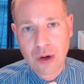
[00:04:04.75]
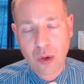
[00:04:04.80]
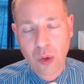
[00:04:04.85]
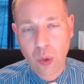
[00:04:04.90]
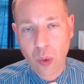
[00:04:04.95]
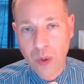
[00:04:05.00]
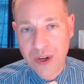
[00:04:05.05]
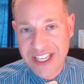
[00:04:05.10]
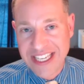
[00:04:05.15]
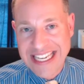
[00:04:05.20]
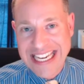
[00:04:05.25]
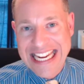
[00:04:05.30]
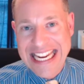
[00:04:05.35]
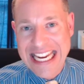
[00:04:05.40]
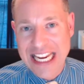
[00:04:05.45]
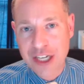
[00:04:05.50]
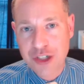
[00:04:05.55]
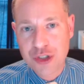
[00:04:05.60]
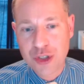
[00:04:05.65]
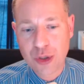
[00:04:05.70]
or would
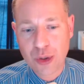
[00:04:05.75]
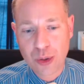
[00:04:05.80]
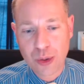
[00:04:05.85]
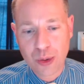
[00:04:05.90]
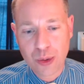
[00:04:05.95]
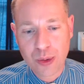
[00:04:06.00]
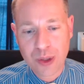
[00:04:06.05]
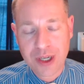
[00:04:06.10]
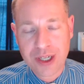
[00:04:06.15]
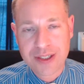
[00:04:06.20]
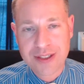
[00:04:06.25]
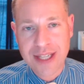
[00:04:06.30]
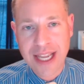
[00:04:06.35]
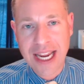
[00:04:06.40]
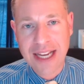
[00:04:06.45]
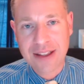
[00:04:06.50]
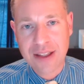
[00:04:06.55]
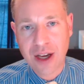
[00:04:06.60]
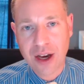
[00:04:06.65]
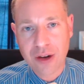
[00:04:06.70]
need to take the